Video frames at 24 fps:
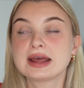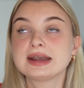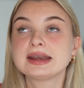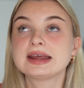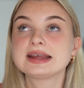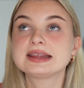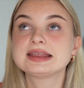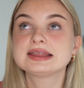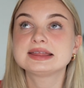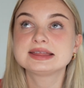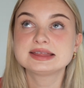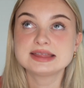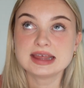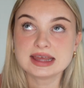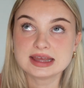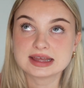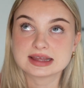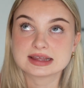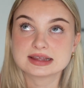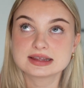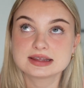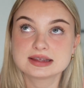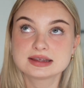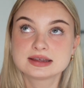And I
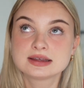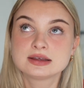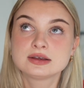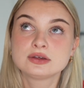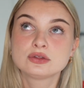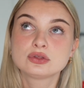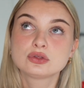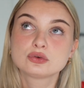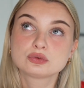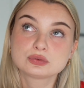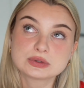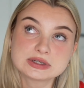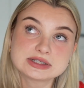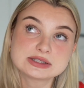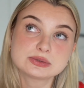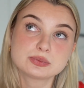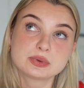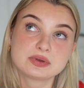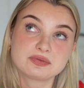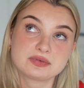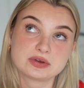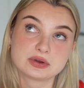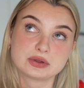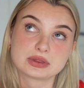think the reason
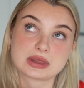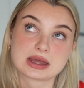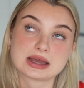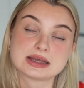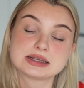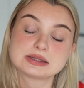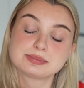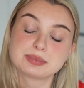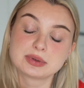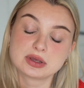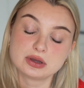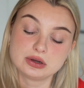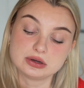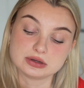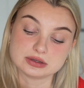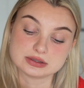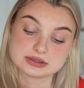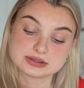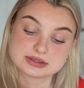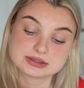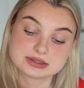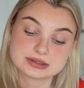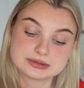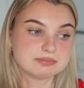we feel that is
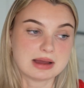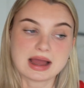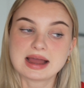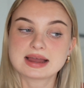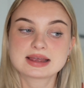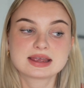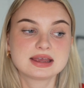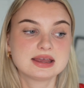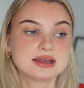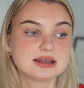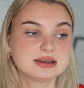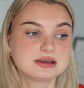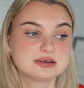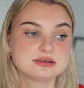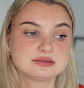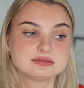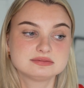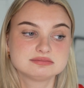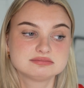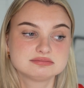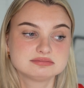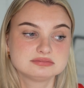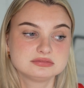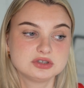because back
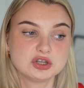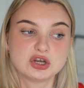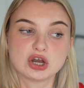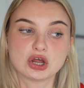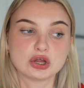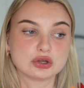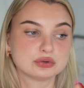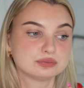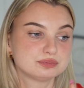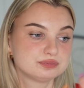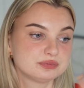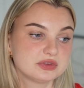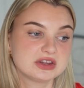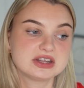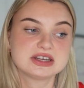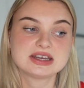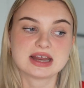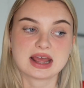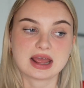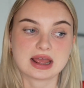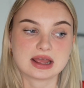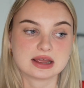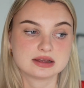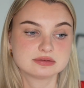in, you know, the
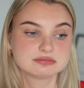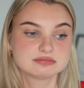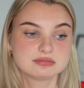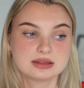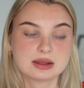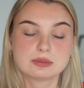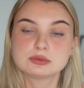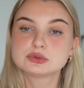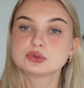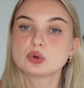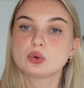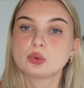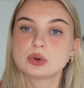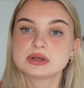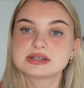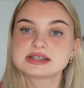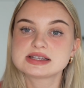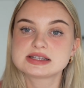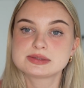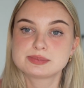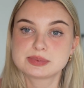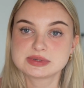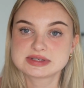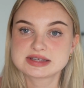day, there was always
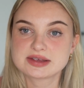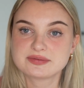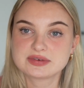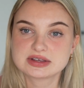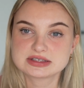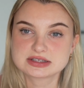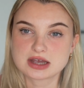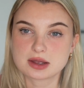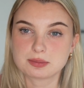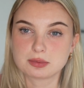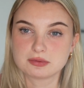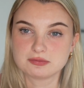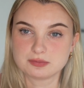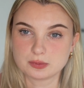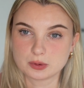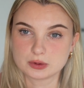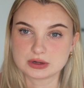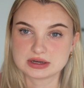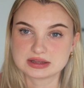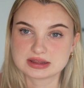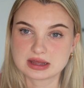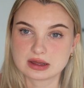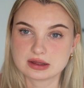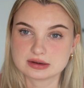a specific type of
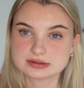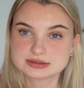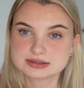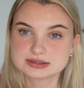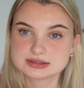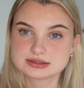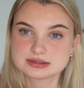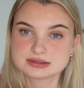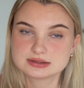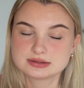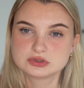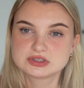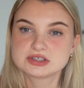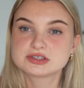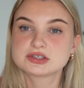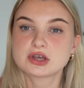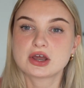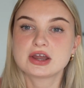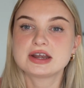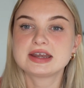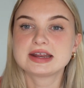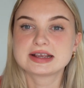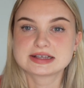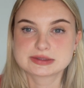body that
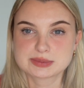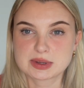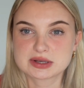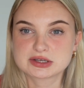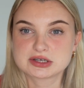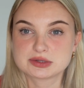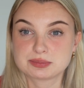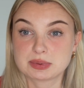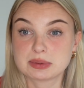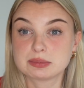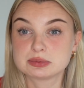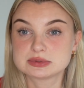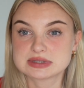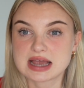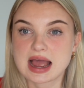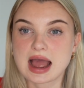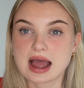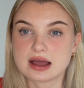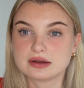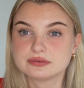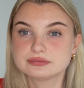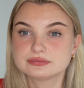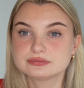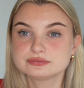society expected people to
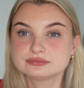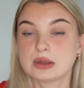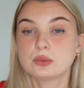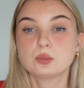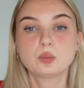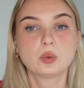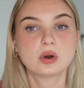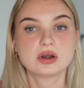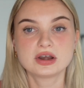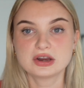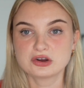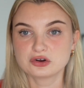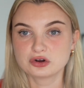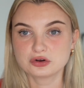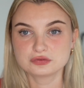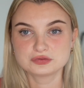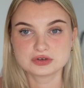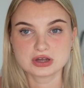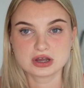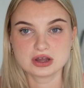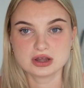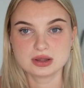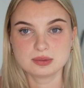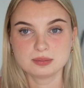have. In one era of
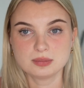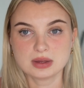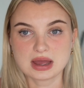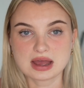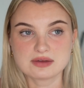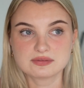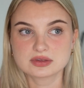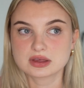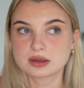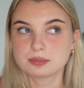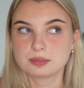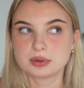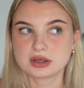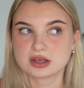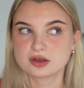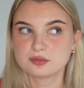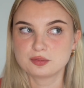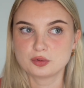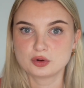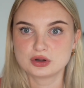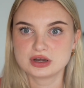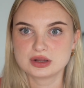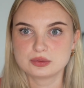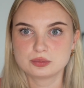time, having a bigger
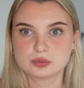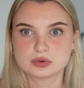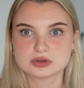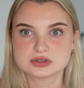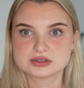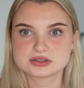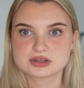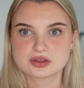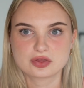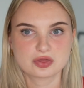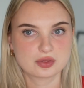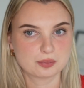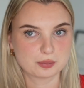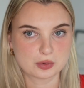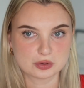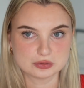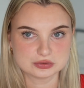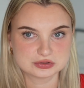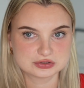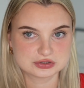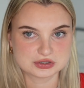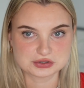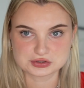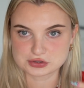body was the
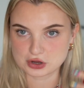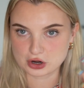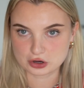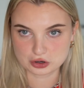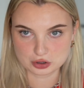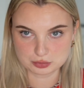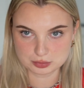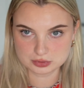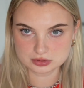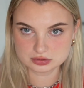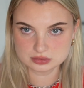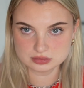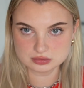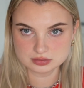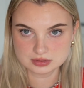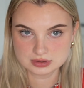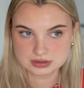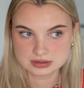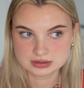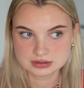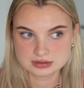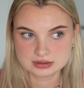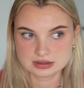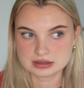most desirable.
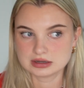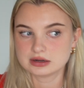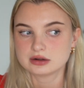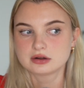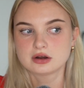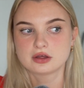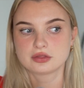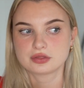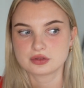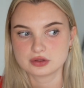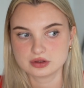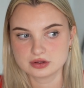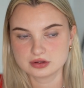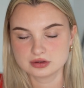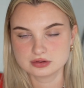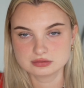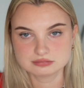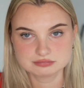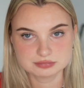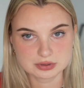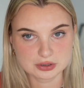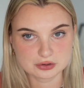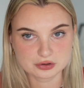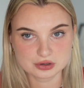In another
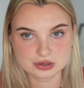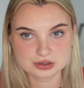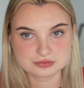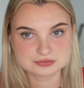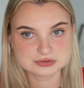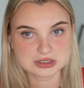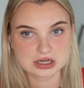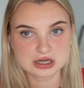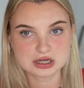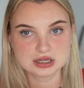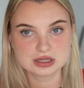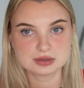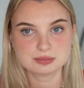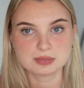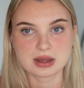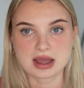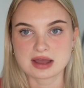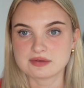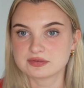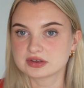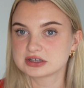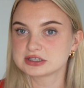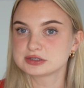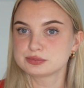period of time,
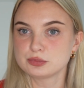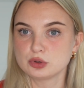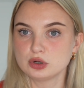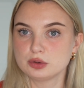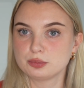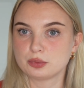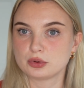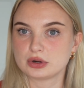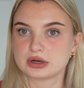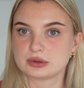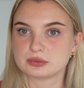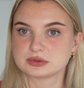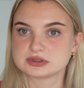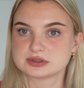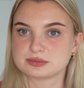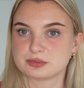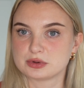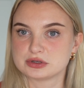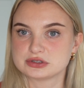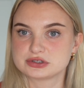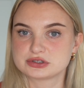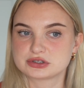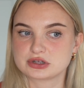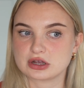having a smaller body was the
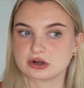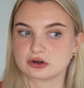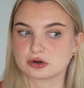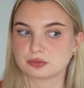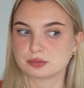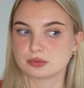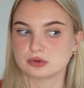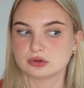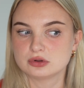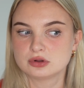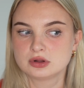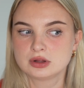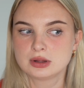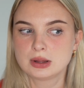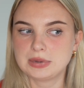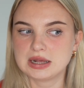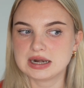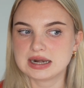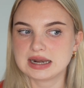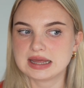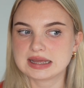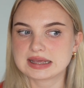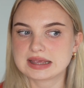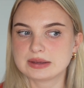most desirable.
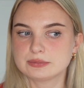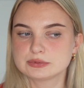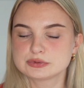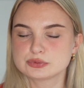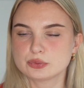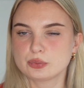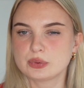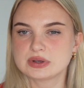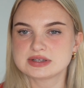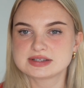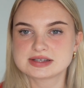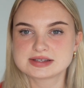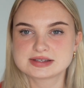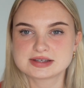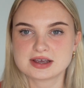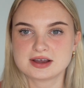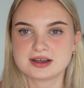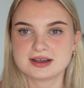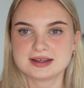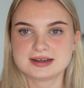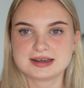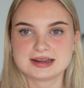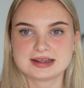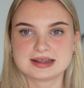But like, it was always
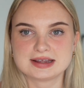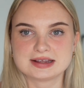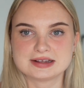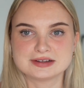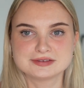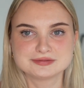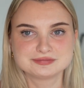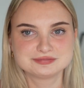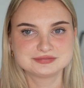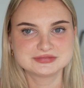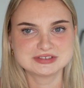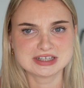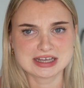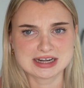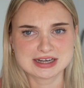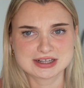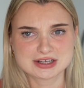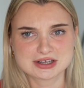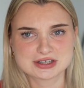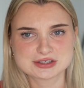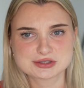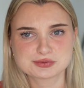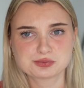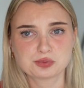society
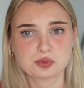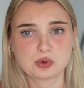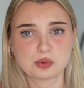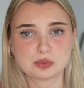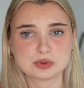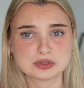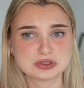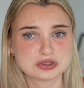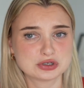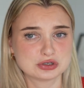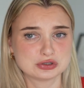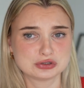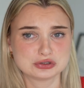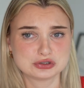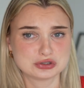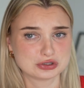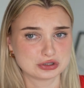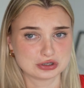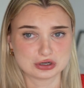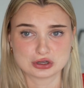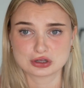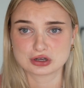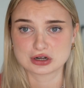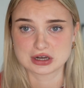telling us what we should and
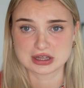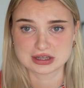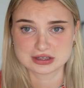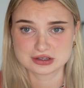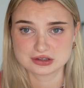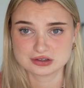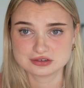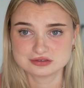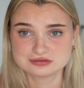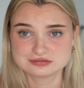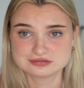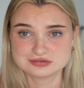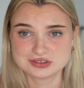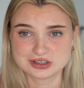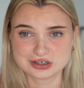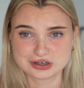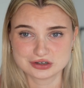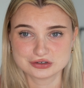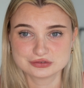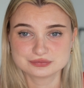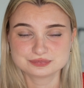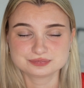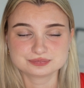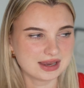shouldn't look like, you
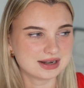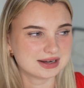know?